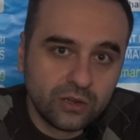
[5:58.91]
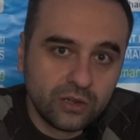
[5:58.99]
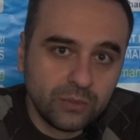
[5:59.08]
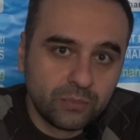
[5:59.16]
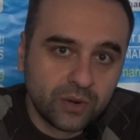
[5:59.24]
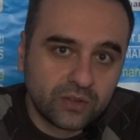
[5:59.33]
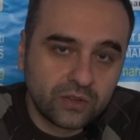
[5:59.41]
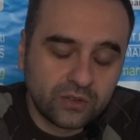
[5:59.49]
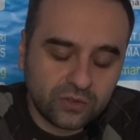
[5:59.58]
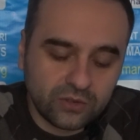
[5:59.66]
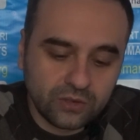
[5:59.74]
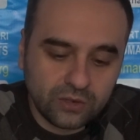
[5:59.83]

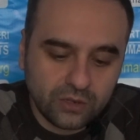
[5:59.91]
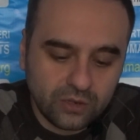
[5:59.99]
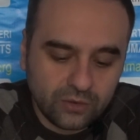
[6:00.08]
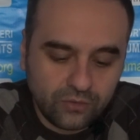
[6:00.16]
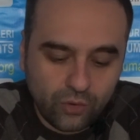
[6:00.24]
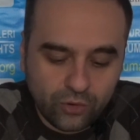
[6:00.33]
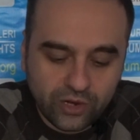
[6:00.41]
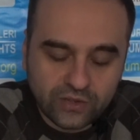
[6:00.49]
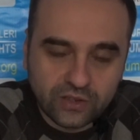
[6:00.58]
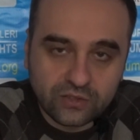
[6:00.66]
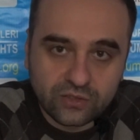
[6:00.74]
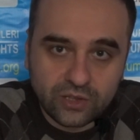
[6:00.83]
imprisoned for
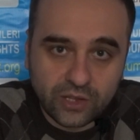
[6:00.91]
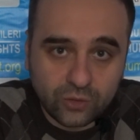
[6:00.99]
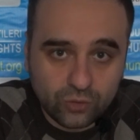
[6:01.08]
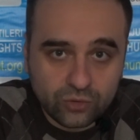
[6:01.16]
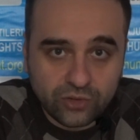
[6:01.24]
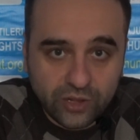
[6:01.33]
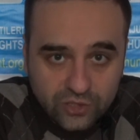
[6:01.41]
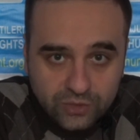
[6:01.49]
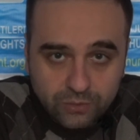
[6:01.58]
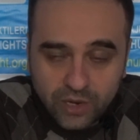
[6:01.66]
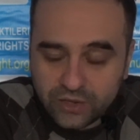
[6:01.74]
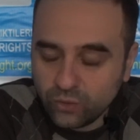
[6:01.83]
reasons related to
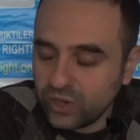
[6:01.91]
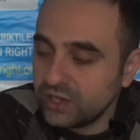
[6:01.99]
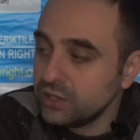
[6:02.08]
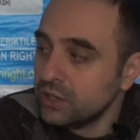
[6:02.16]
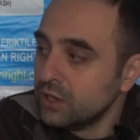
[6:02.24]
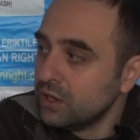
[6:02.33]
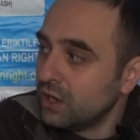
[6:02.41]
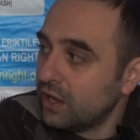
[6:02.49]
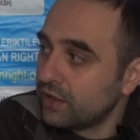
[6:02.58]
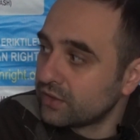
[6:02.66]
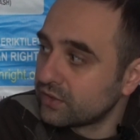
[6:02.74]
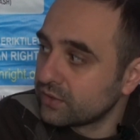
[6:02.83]
religion, by the way.
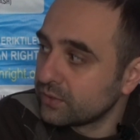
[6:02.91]
And